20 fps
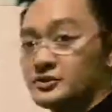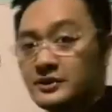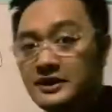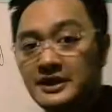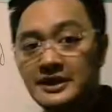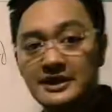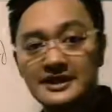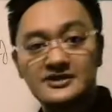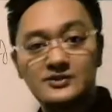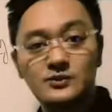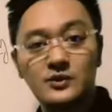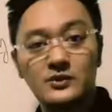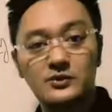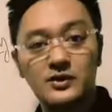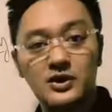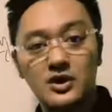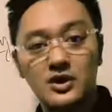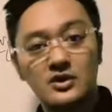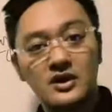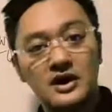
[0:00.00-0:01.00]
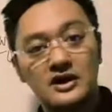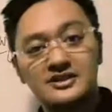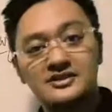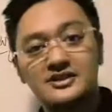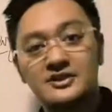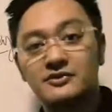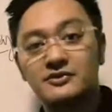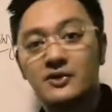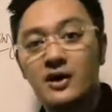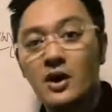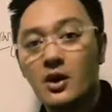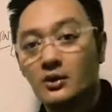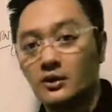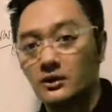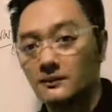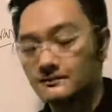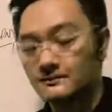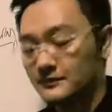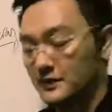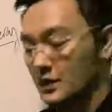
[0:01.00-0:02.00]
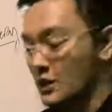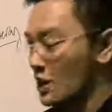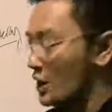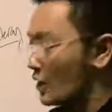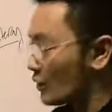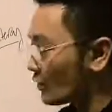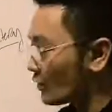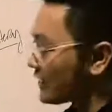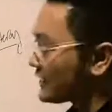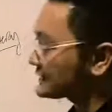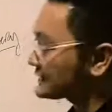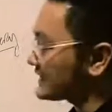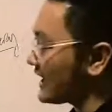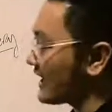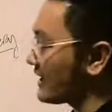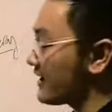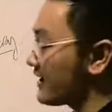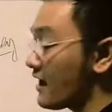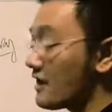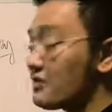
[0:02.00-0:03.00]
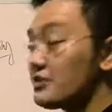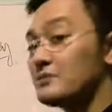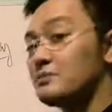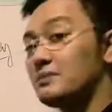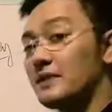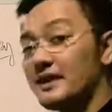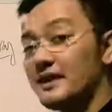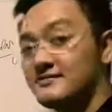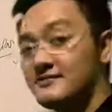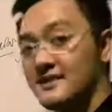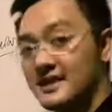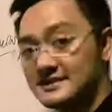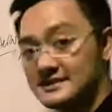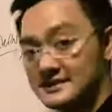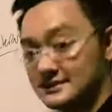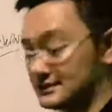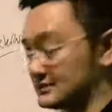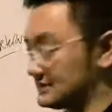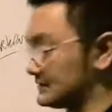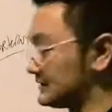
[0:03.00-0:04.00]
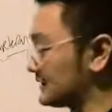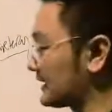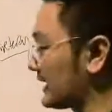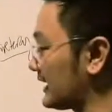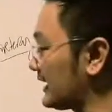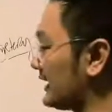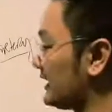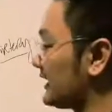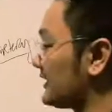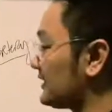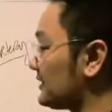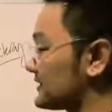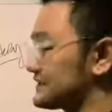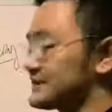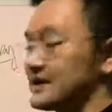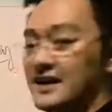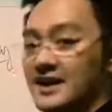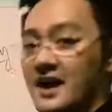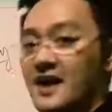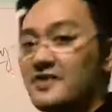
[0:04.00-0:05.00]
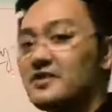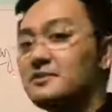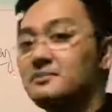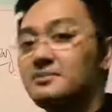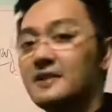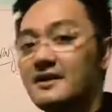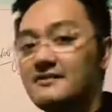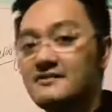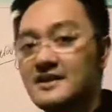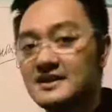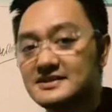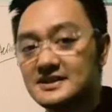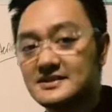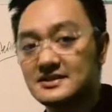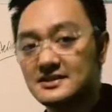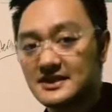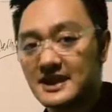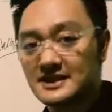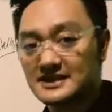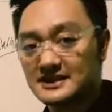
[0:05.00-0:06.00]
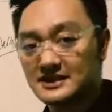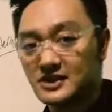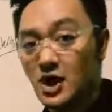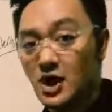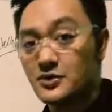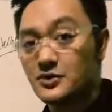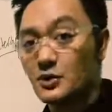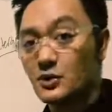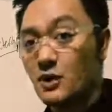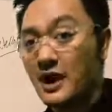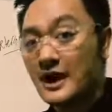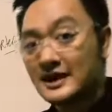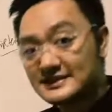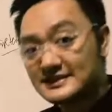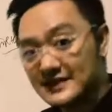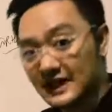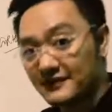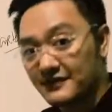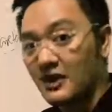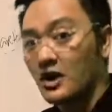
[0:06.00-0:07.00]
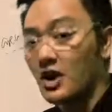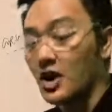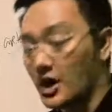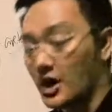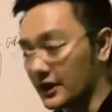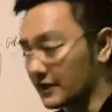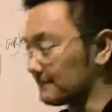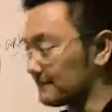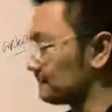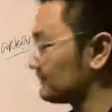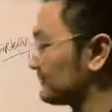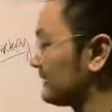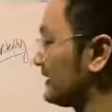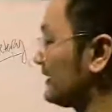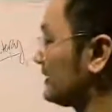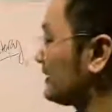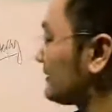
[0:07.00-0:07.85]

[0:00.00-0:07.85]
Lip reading: artery is what we call arteriole. Whereas another blood vessel, okay, there's another blood vessel connected on the right side of the heart.